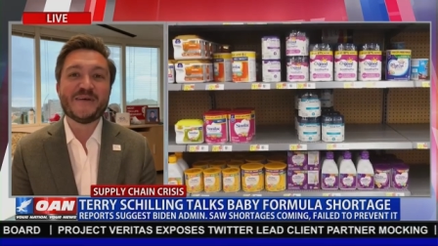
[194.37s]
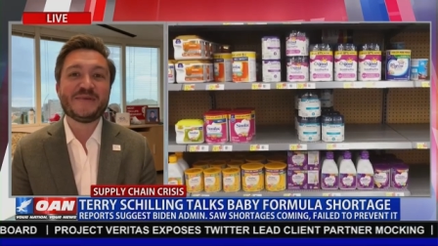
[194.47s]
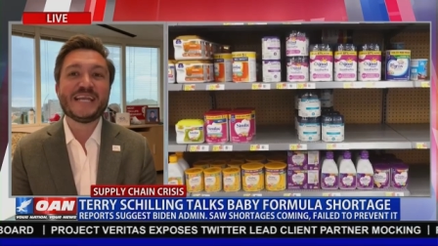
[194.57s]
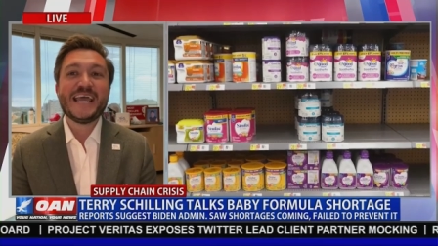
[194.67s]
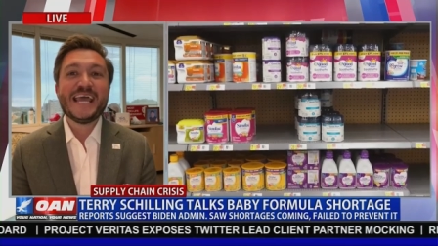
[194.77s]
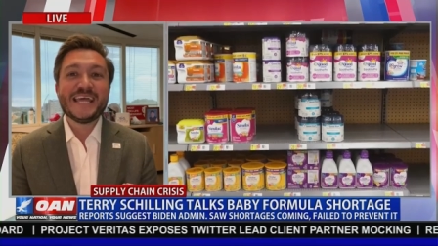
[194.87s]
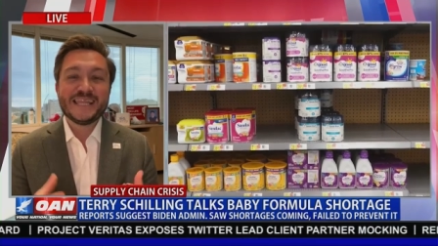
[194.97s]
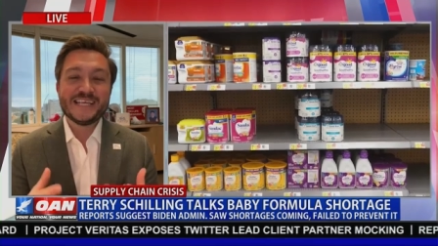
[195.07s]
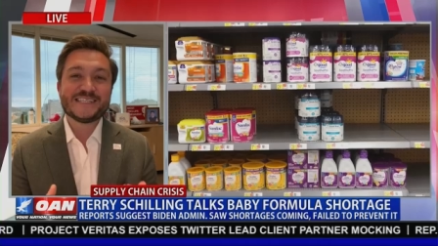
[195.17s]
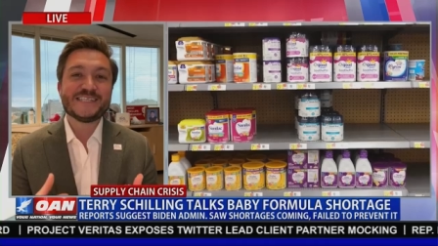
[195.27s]
I mean,
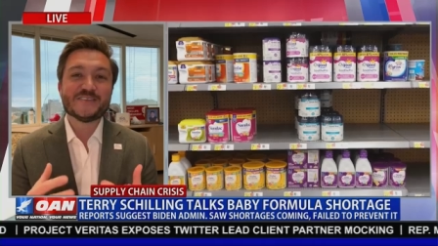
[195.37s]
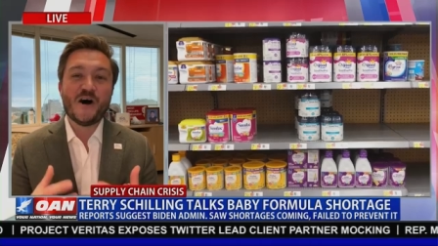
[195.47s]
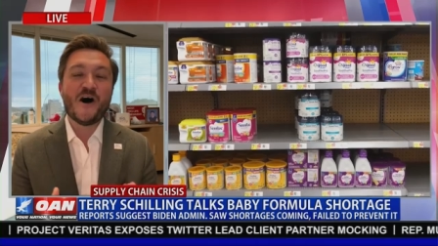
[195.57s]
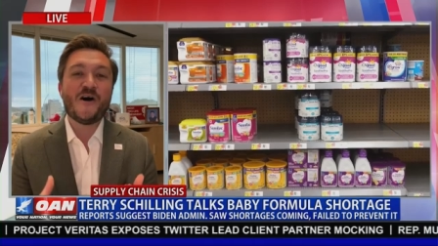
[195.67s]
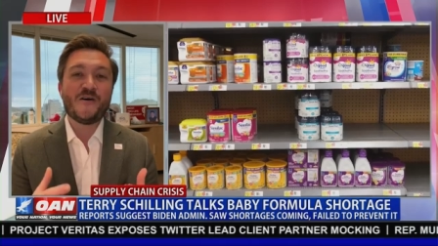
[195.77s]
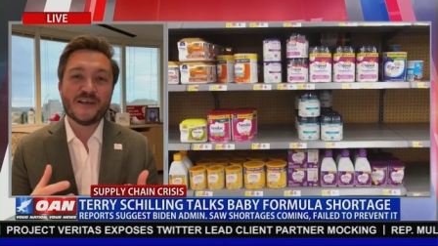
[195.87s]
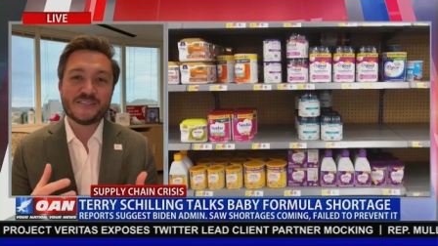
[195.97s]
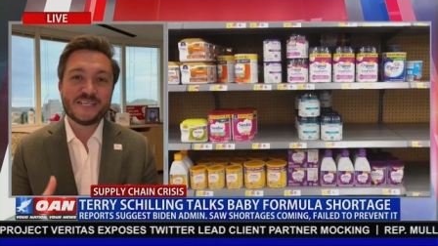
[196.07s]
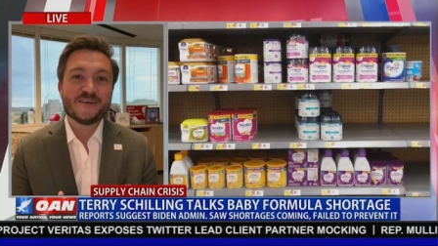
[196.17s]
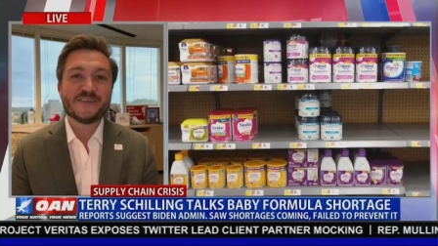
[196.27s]
this is all a
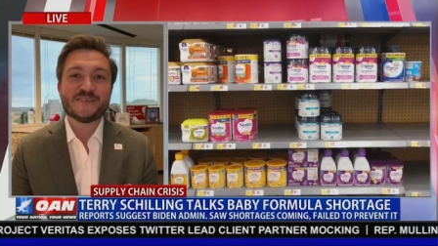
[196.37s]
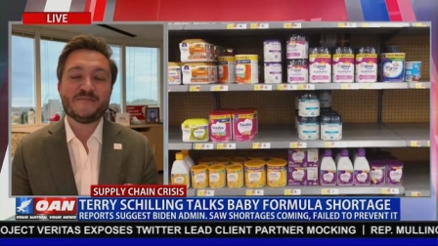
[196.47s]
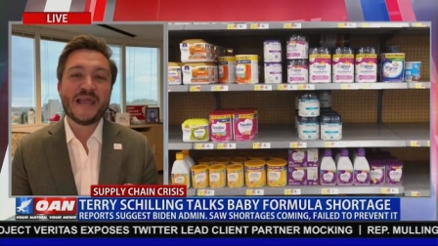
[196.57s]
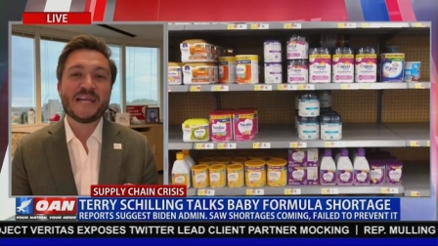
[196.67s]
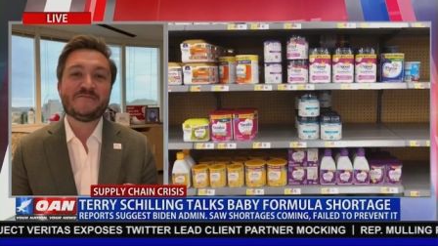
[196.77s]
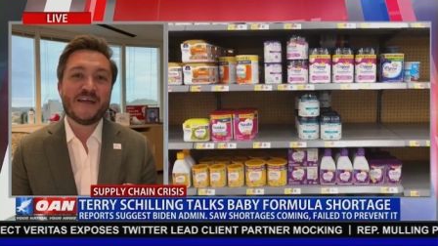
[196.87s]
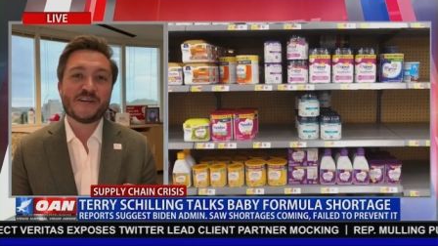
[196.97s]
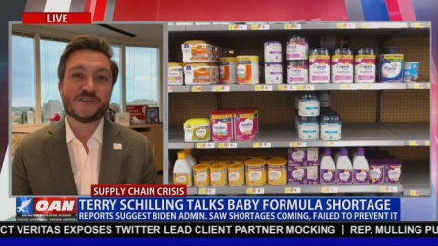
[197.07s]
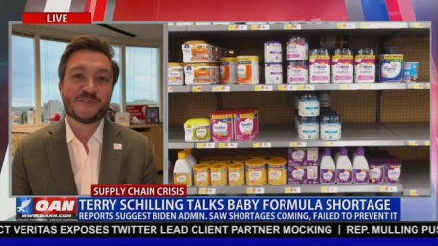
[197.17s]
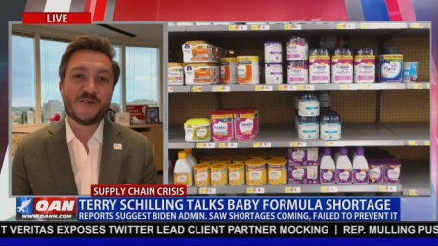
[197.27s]
series of
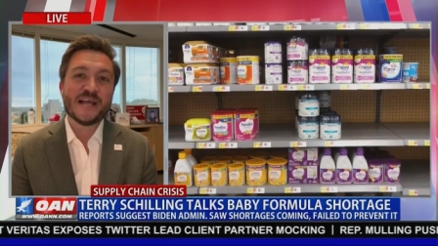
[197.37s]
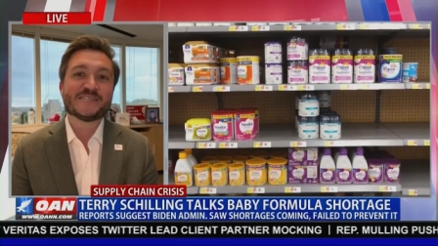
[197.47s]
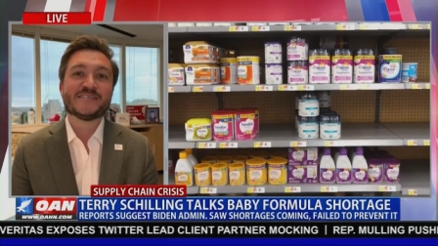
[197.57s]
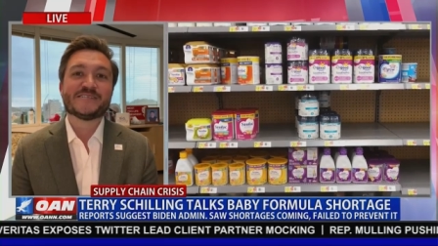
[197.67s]
manufactured crisis.